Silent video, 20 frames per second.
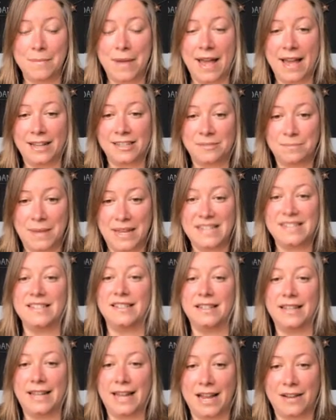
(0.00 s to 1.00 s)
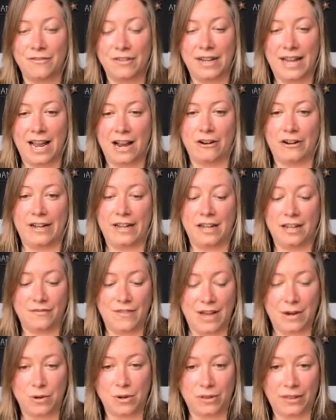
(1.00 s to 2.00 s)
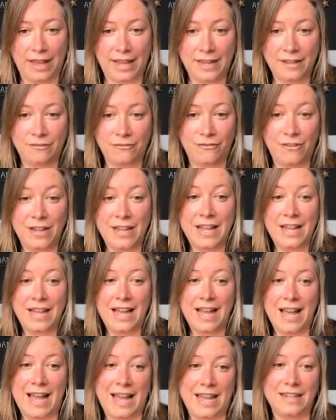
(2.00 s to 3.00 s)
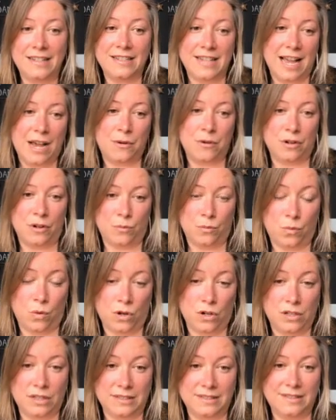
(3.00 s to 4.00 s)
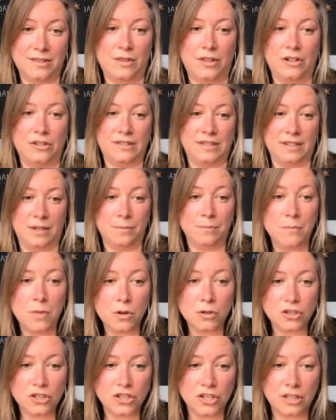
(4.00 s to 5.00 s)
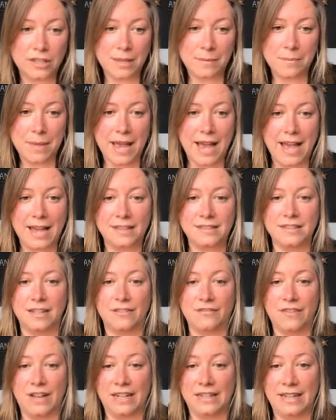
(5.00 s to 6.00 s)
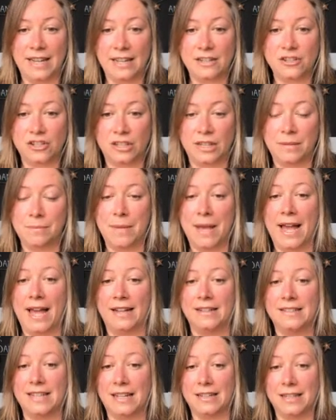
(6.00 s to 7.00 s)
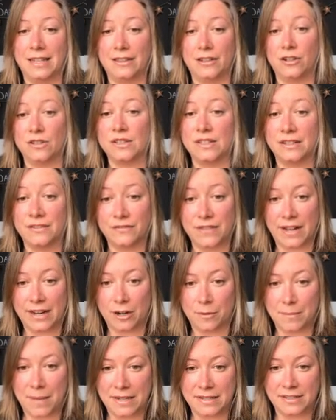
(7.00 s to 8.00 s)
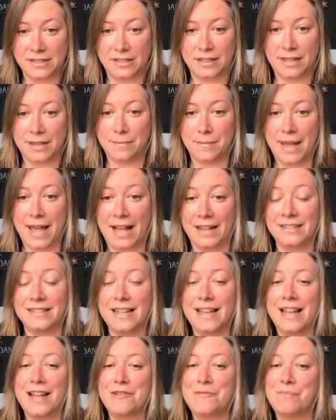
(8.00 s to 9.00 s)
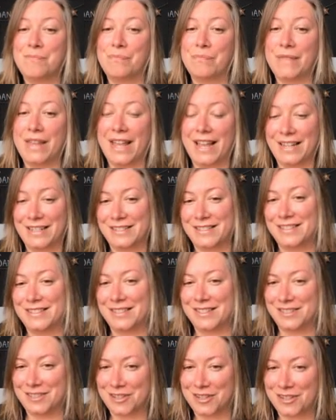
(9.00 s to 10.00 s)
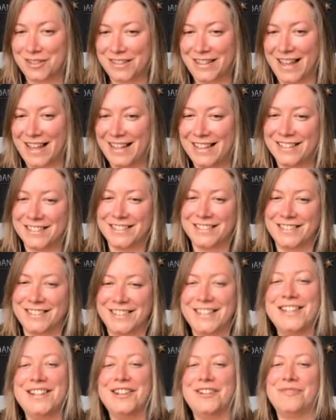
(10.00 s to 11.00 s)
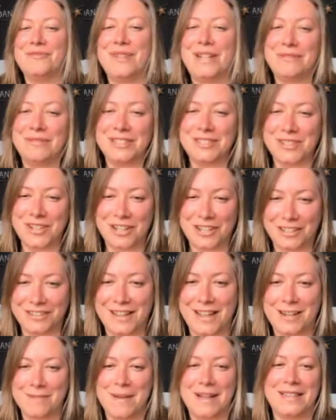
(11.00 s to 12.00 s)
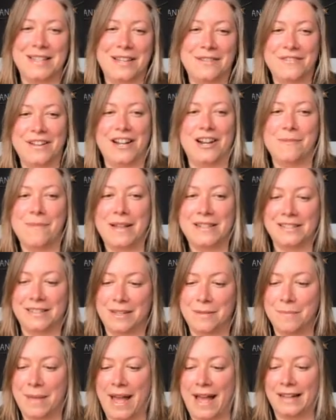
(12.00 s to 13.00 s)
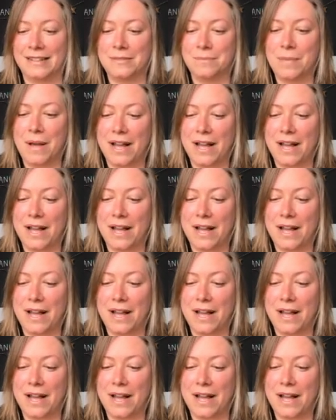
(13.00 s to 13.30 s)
impacts basically every area of our life and our world. So there's an emotional impact, a financial impact, and then there's an environmental impact. And since it's Earth Day, we will talk a lot about the environmental impact.